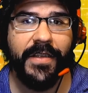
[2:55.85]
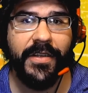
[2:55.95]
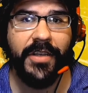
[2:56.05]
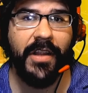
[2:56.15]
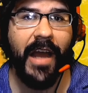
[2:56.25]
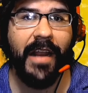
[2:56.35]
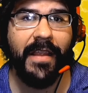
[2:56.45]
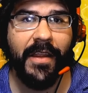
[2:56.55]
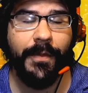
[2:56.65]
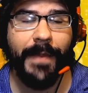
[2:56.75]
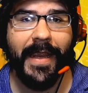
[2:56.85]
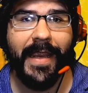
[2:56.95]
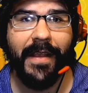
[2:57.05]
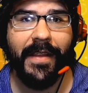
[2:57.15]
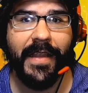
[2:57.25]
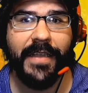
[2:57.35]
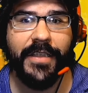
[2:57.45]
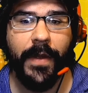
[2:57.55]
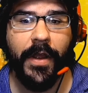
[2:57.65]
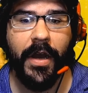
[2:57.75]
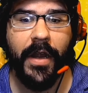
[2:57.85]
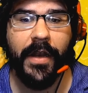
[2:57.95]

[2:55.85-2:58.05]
There's a lot of little bit of healing that's going on.